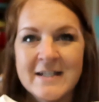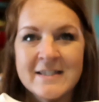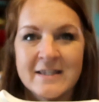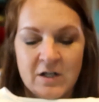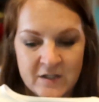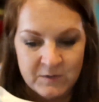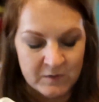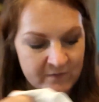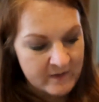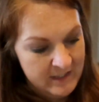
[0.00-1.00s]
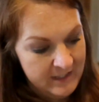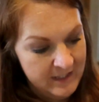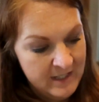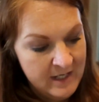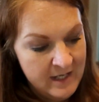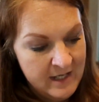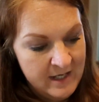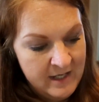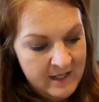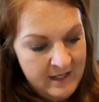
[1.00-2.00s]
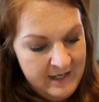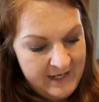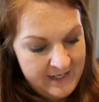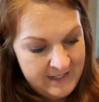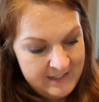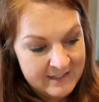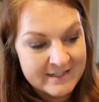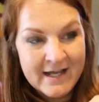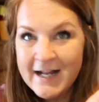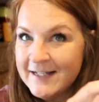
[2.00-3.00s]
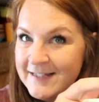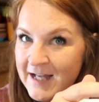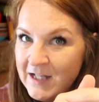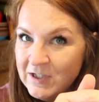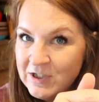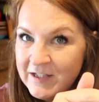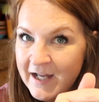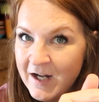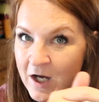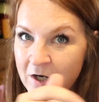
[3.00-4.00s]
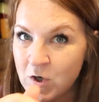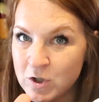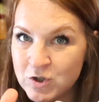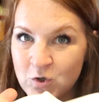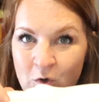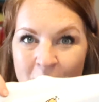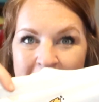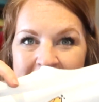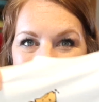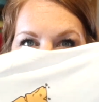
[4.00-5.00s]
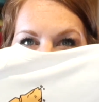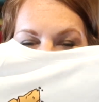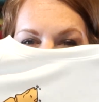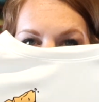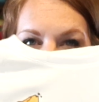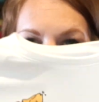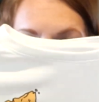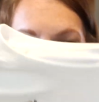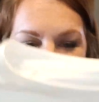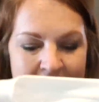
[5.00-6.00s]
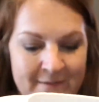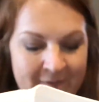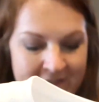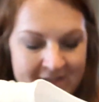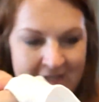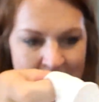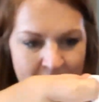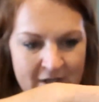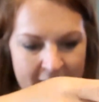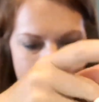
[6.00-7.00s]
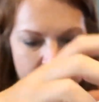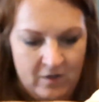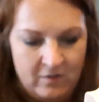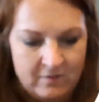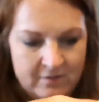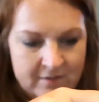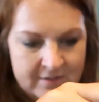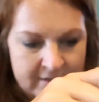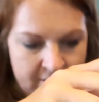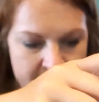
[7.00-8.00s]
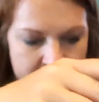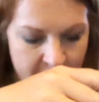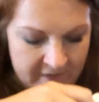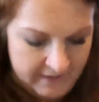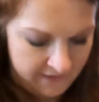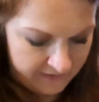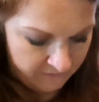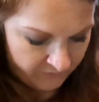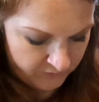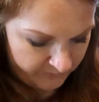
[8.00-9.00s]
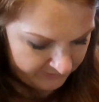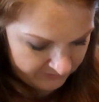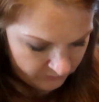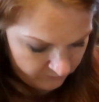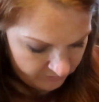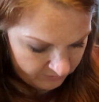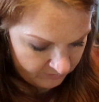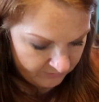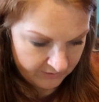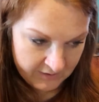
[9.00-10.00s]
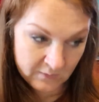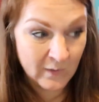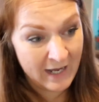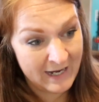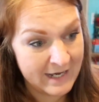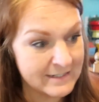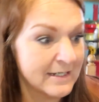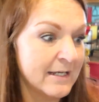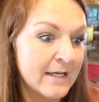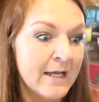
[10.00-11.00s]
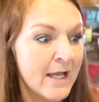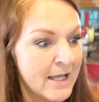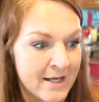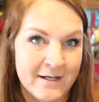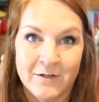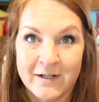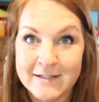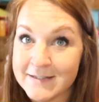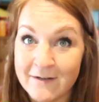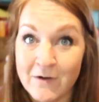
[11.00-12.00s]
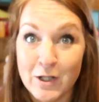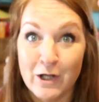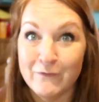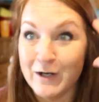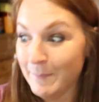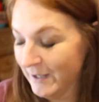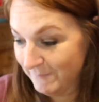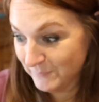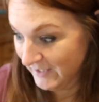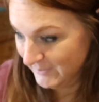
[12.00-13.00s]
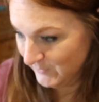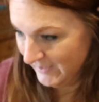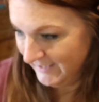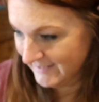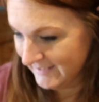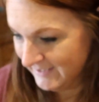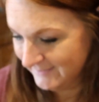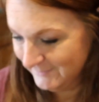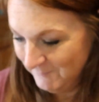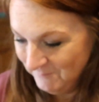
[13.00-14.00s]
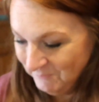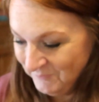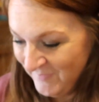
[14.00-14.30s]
this and thought this was fun. And it's got its color, that hot orange coral. I don't know if you can tell that, but he picked that one out. So he can wear that like the first week of school and it's white and it will get stuff all over it, but it is what it is. Um,